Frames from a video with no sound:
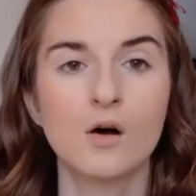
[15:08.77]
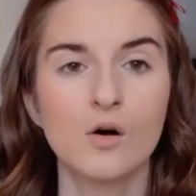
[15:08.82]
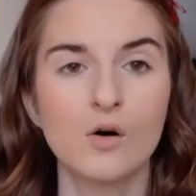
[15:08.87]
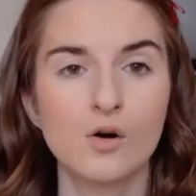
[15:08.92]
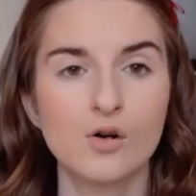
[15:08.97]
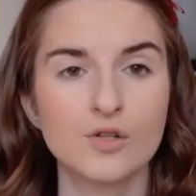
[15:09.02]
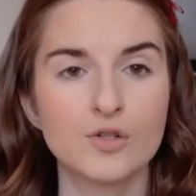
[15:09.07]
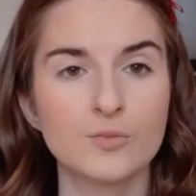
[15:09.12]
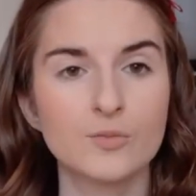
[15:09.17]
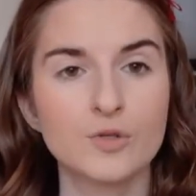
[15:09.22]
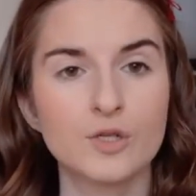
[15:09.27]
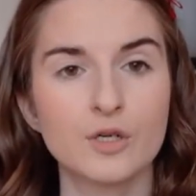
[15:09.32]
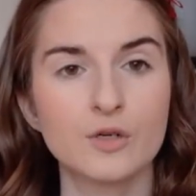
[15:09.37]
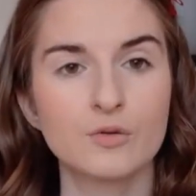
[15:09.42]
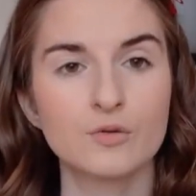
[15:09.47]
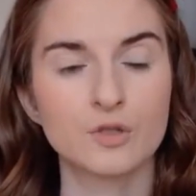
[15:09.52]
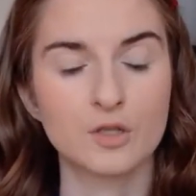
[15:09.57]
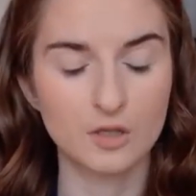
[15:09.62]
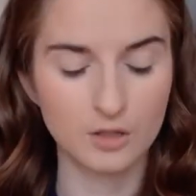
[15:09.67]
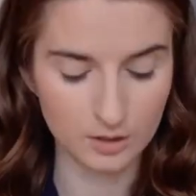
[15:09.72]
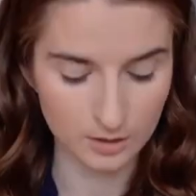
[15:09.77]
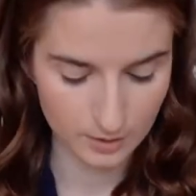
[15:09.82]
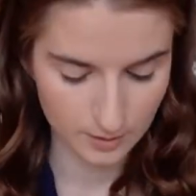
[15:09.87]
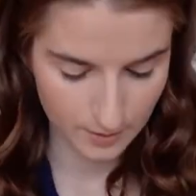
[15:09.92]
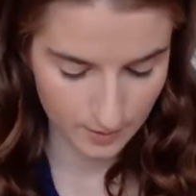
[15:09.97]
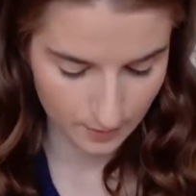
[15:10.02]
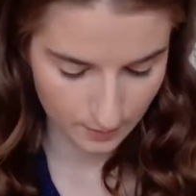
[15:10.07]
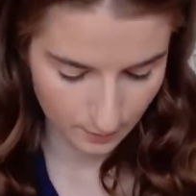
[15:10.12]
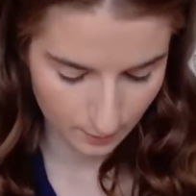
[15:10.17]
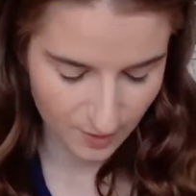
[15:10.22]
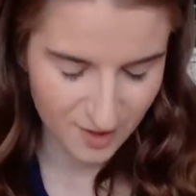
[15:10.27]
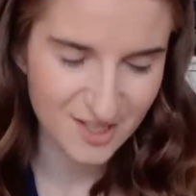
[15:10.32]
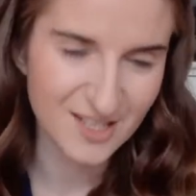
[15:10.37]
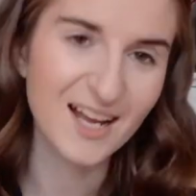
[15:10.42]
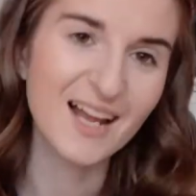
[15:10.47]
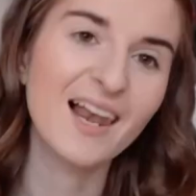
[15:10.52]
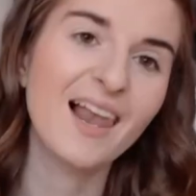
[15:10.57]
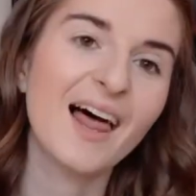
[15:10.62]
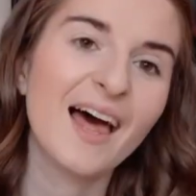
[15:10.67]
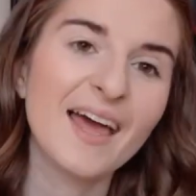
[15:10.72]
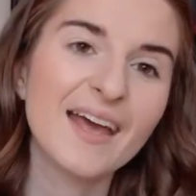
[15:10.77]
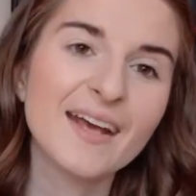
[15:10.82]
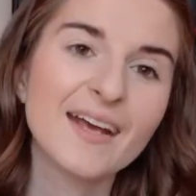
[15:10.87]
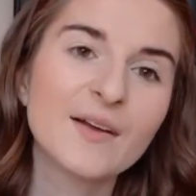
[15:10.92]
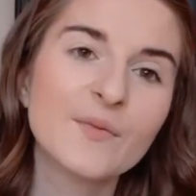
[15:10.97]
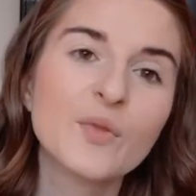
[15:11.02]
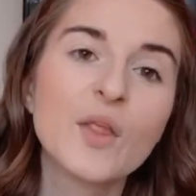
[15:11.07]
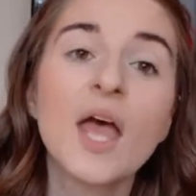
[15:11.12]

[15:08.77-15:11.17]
autumn toned colours, which I like.